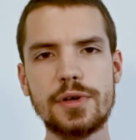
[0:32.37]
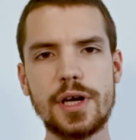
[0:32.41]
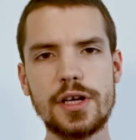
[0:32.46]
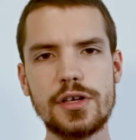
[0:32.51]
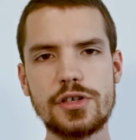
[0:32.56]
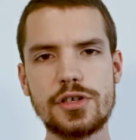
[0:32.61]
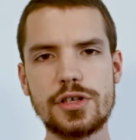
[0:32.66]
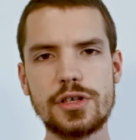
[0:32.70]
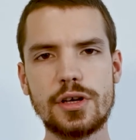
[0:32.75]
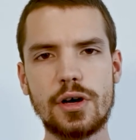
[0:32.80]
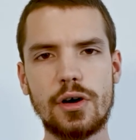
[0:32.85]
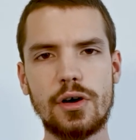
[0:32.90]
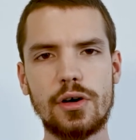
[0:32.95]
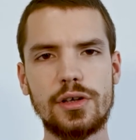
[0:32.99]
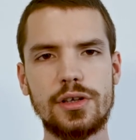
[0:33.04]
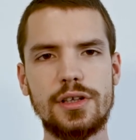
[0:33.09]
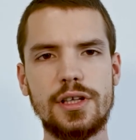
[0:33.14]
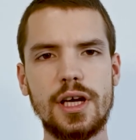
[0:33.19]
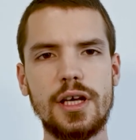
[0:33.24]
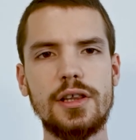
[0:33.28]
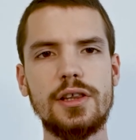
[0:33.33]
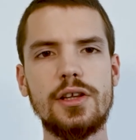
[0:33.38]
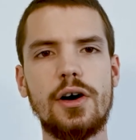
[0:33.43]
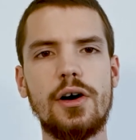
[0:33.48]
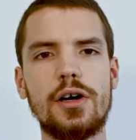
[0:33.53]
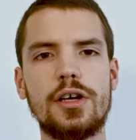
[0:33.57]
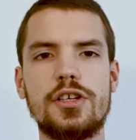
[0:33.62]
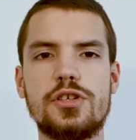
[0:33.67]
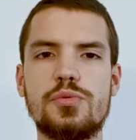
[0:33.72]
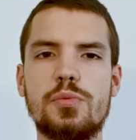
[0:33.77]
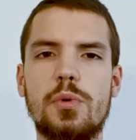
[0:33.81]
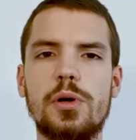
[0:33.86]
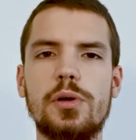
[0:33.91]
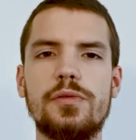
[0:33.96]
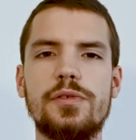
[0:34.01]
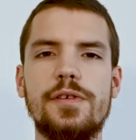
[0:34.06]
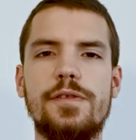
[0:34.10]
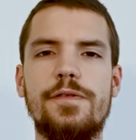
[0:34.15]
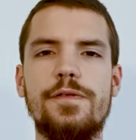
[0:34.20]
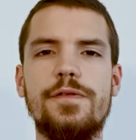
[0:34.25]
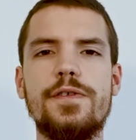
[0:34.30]
creation on TikTok is one
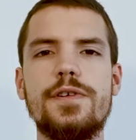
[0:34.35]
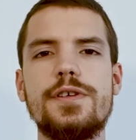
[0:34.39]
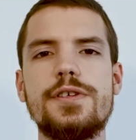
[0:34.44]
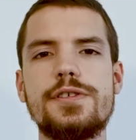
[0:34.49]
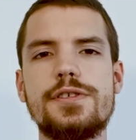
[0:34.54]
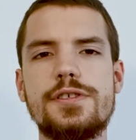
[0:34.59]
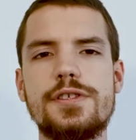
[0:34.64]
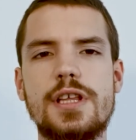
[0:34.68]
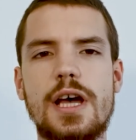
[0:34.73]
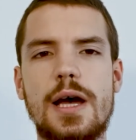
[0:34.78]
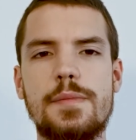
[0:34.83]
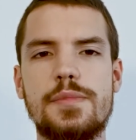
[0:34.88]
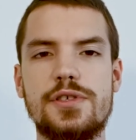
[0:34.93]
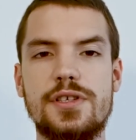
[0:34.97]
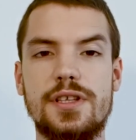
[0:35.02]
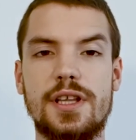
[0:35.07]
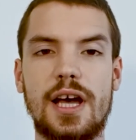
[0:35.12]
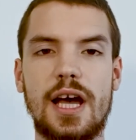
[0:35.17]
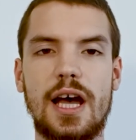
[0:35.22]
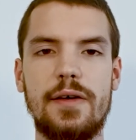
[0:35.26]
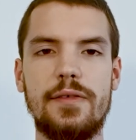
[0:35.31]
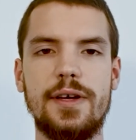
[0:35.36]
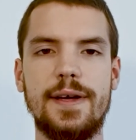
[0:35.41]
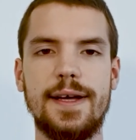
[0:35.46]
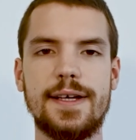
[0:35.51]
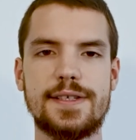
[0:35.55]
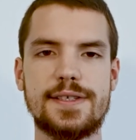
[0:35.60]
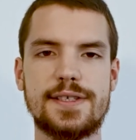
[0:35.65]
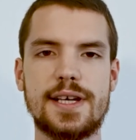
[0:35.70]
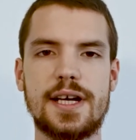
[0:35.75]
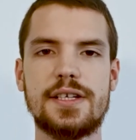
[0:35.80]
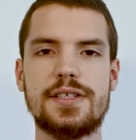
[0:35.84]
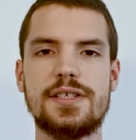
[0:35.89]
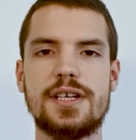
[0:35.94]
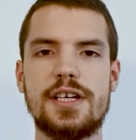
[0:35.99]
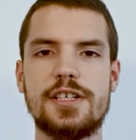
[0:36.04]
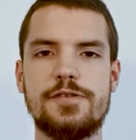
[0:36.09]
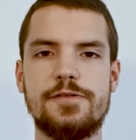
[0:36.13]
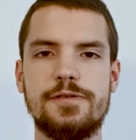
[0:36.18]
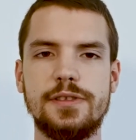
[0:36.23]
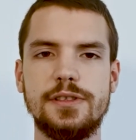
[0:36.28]
of the first steps in having a
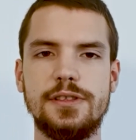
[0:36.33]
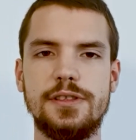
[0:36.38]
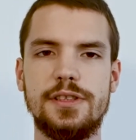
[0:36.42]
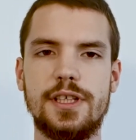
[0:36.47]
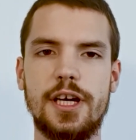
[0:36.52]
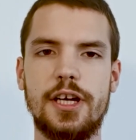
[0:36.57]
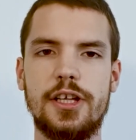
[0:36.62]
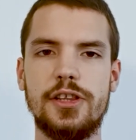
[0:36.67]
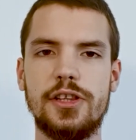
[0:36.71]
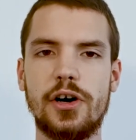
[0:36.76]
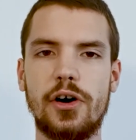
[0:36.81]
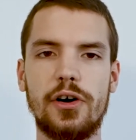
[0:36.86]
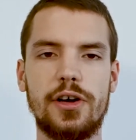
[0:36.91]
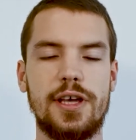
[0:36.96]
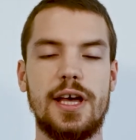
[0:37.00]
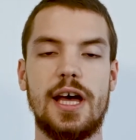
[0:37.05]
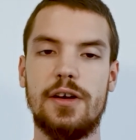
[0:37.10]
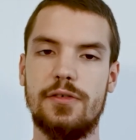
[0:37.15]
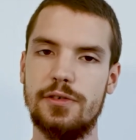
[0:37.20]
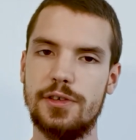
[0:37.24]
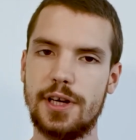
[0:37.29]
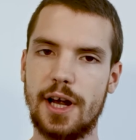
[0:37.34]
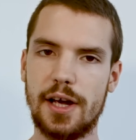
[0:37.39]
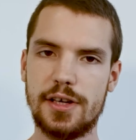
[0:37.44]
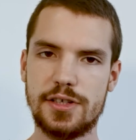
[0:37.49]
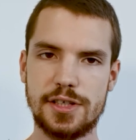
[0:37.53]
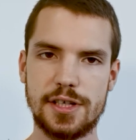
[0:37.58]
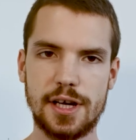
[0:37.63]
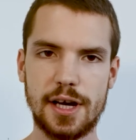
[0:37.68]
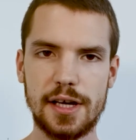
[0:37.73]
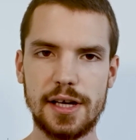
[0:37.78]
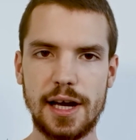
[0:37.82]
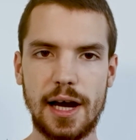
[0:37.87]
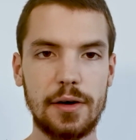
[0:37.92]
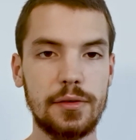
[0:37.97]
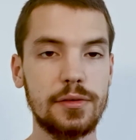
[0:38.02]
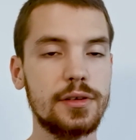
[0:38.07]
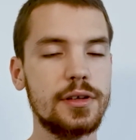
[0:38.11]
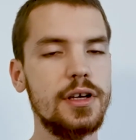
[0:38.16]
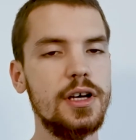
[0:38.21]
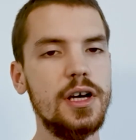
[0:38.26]
successful TikTok advertising
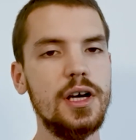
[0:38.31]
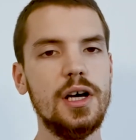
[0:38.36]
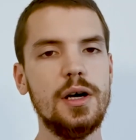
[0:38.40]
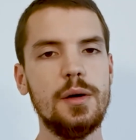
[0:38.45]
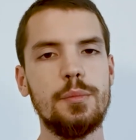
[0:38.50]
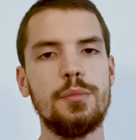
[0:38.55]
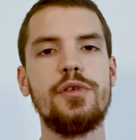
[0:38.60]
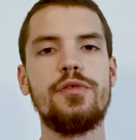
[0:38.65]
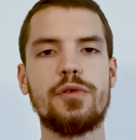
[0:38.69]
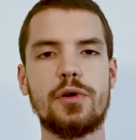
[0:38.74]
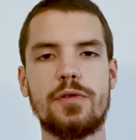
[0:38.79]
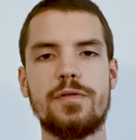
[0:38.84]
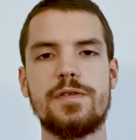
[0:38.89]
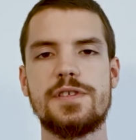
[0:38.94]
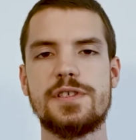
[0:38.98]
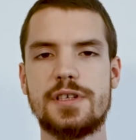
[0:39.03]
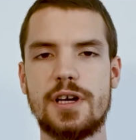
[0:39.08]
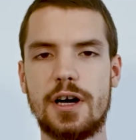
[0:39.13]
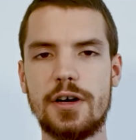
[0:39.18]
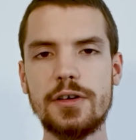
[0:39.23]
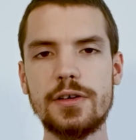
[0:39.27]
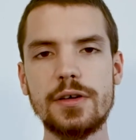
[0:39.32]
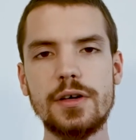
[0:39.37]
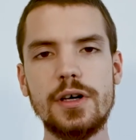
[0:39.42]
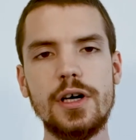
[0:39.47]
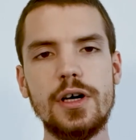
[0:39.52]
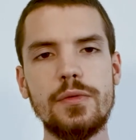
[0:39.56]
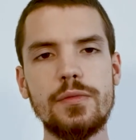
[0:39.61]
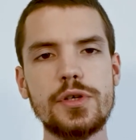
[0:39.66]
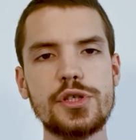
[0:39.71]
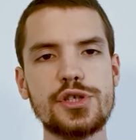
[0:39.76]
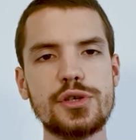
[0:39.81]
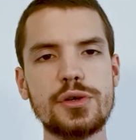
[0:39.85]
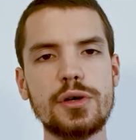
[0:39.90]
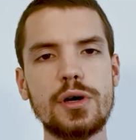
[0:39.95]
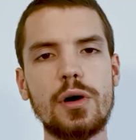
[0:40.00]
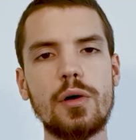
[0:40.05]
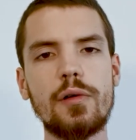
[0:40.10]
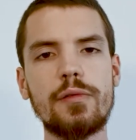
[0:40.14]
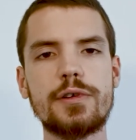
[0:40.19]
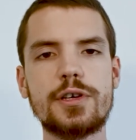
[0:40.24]
account before we start, we should
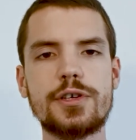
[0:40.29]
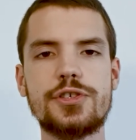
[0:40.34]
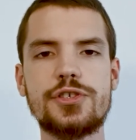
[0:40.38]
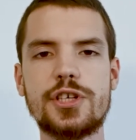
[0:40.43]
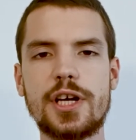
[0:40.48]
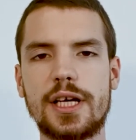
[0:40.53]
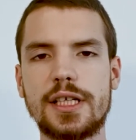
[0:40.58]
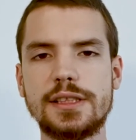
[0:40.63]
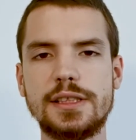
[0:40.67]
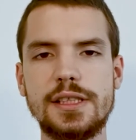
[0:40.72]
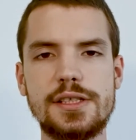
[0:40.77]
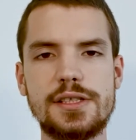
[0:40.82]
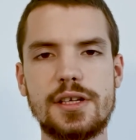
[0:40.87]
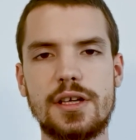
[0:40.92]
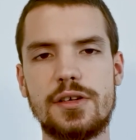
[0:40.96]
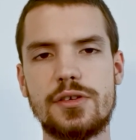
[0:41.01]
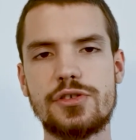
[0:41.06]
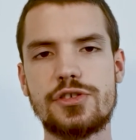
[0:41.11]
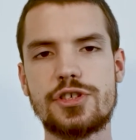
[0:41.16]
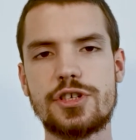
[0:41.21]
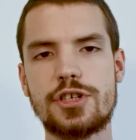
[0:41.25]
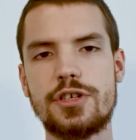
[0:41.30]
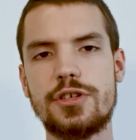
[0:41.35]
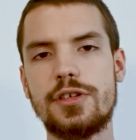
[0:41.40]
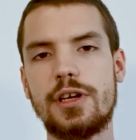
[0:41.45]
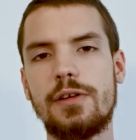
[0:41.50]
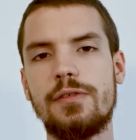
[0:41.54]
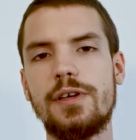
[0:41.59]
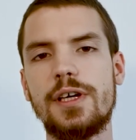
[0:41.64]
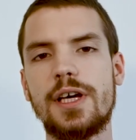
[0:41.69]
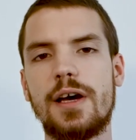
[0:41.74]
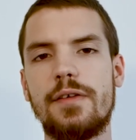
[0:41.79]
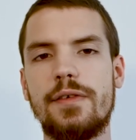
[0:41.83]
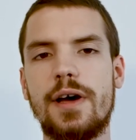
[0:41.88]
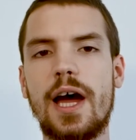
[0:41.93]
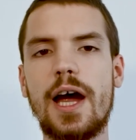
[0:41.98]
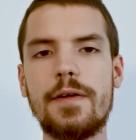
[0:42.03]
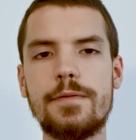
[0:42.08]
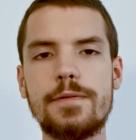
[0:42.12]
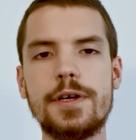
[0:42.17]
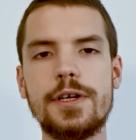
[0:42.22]
go over a checklist and ensure that we
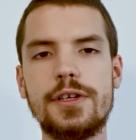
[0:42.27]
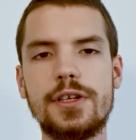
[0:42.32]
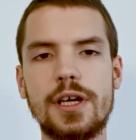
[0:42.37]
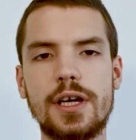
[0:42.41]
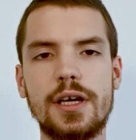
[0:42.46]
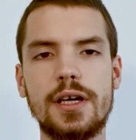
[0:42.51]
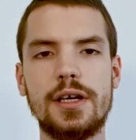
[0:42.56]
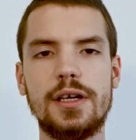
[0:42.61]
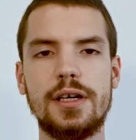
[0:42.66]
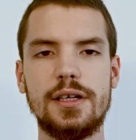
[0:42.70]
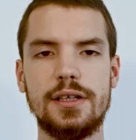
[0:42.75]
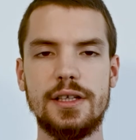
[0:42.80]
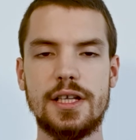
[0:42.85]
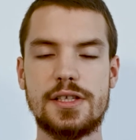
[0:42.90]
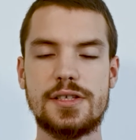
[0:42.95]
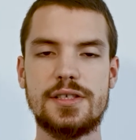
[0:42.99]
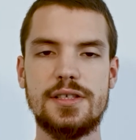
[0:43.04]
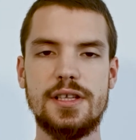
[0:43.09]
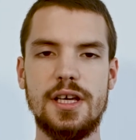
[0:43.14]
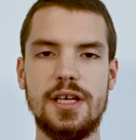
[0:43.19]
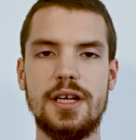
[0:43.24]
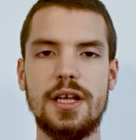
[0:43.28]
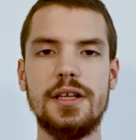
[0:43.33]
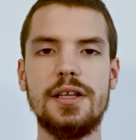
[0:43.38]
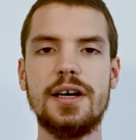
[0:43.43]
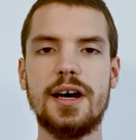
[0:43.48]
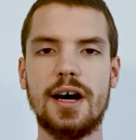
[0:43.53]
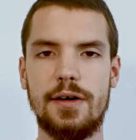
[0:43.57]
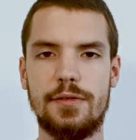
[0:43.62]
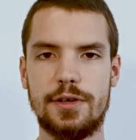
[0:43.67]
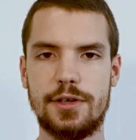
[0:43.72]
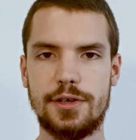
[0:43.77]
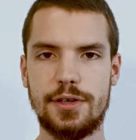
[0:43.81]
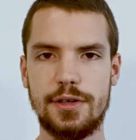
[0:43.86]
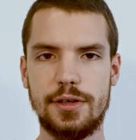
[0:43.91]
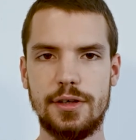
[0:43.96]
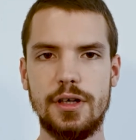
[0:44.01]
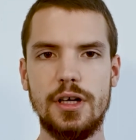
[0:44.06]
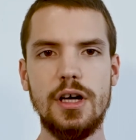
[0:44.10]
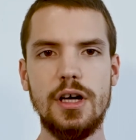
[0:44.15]
have everything that's needed covered.